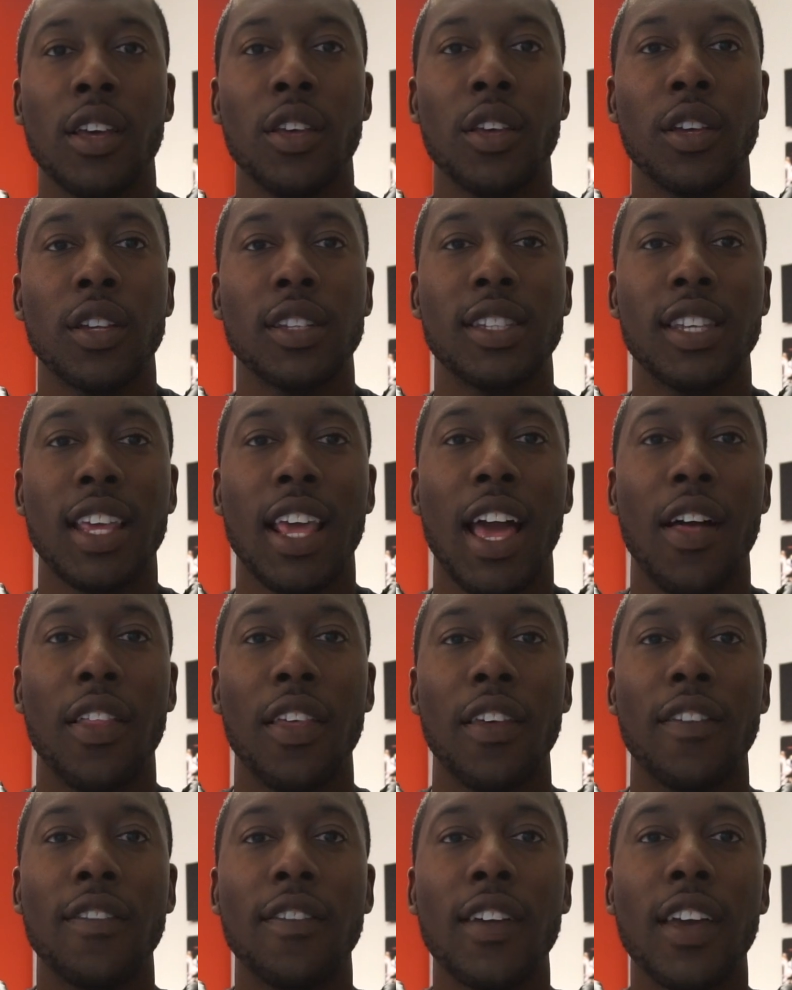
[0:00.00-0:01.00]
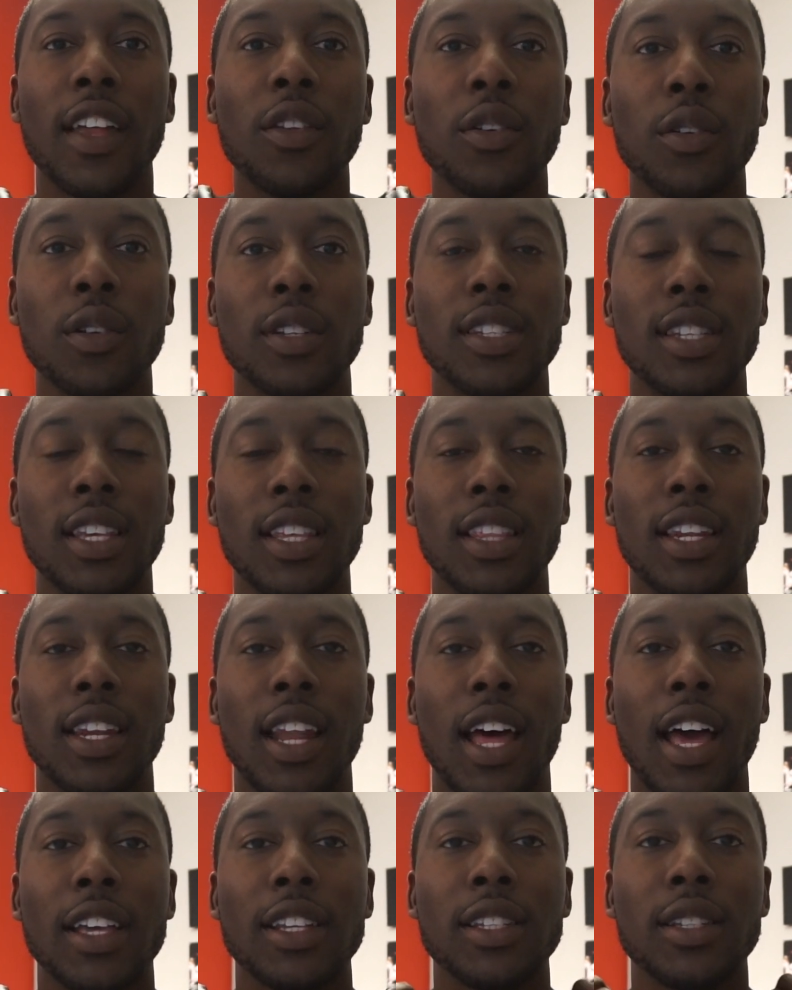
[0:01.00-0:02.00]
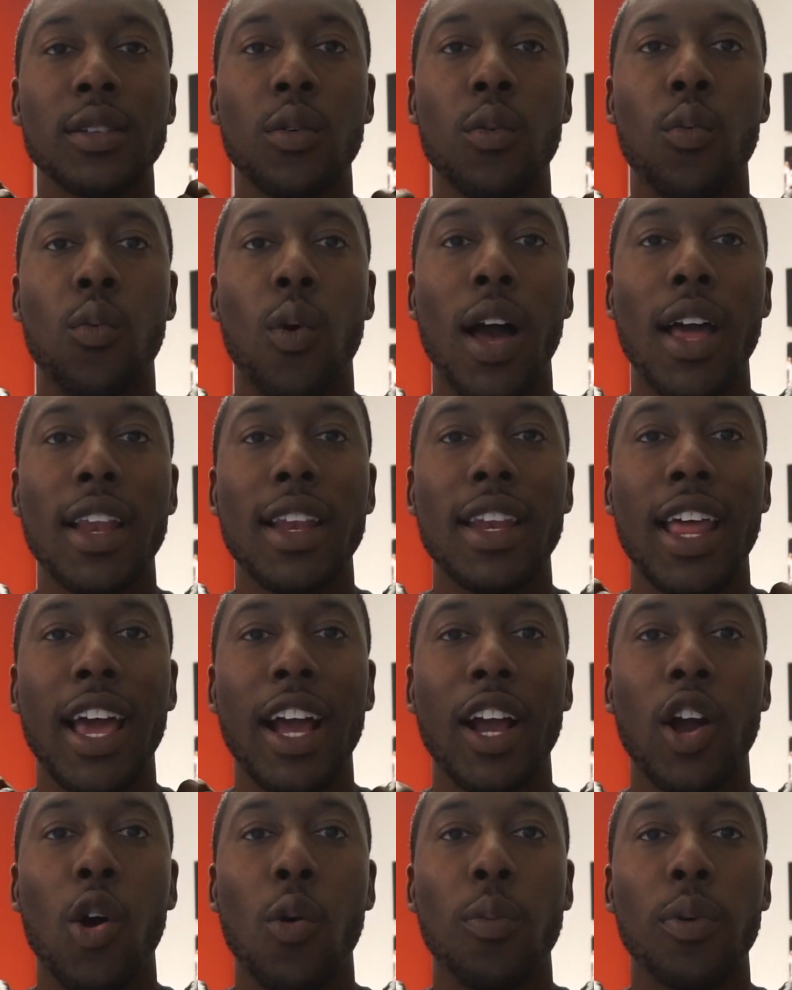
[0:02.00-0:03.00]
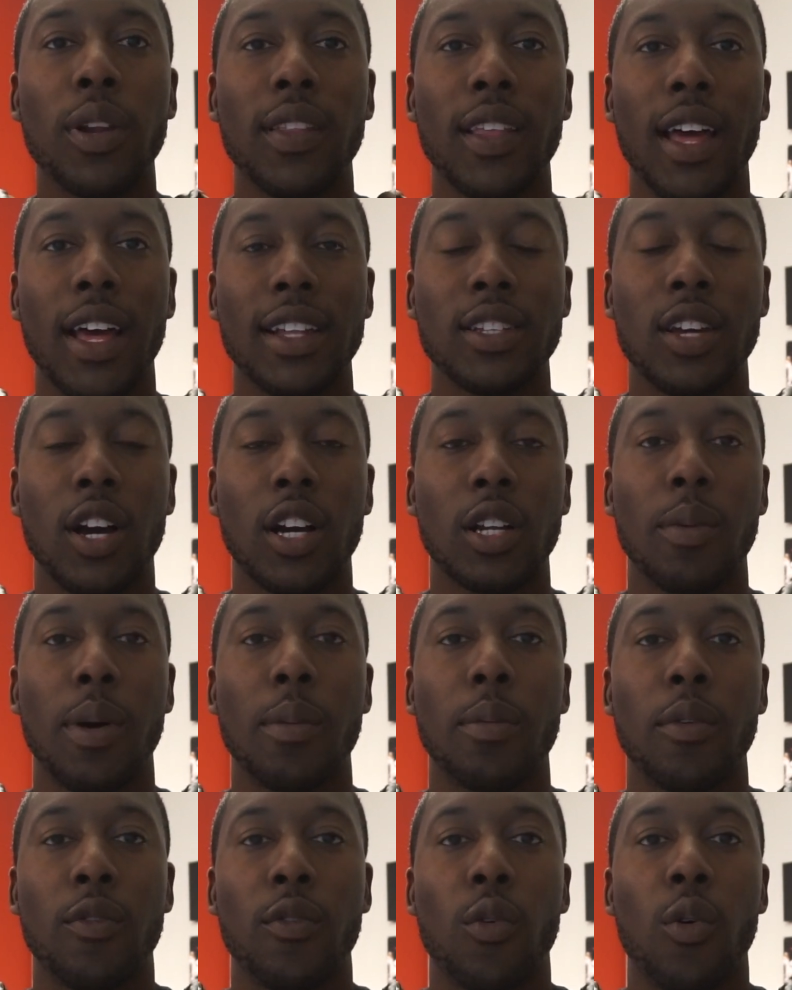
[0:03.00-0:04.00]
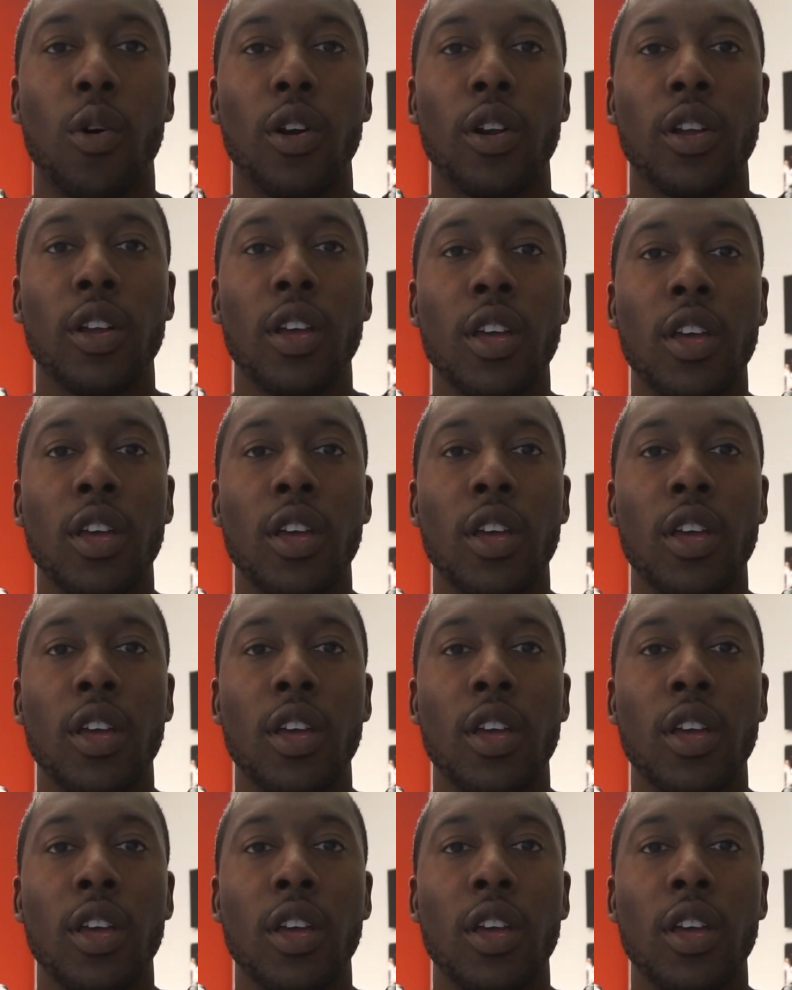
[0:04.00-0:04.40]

You can see how they fit. You can see the nice wide neck opening that I talked about before.